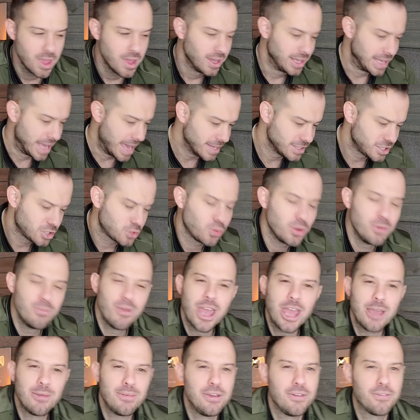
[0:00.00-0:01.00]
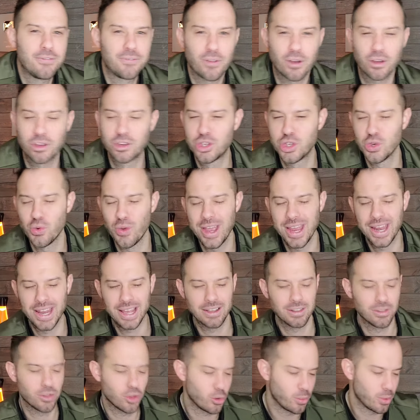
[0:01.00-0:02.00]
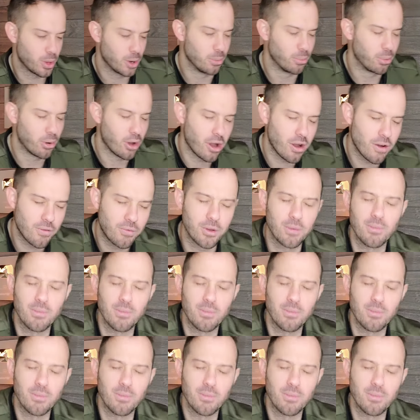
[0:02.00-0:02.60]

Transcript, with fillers: Yes, we may be fluctuating a little bit above,